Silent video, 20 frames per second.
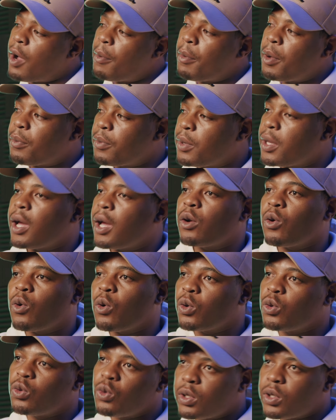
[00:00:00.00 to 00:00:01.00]
Amapiano,
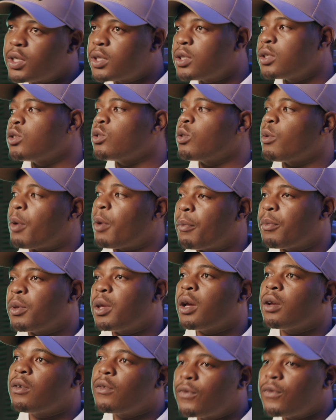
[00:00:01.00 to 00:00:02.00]
or you listen to
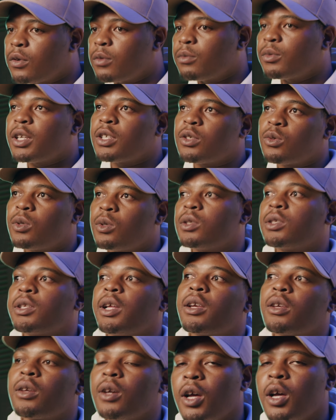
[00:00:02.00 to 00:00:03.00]
Amapiano from. That's where it's
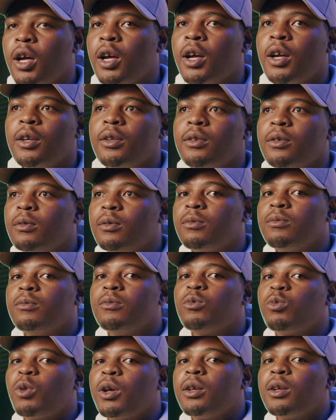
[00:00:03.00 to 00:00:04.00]
like,
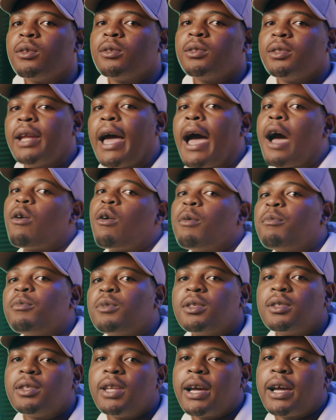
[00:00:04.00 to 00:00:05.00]
now I'm
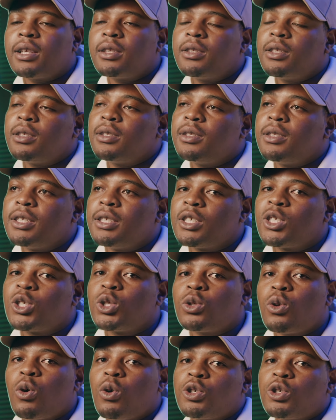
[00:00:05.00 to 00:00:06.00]
in like the
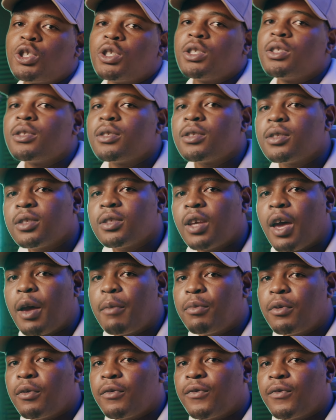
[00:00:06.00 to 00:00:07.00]
distortion
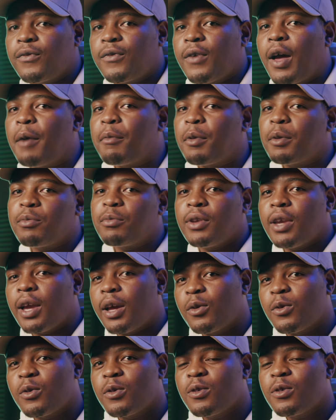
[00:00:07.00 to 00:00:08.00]
type of
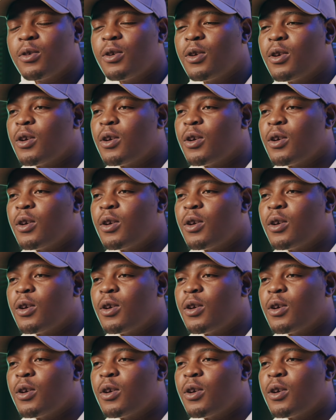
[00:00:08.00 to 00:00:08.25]
Amapiano.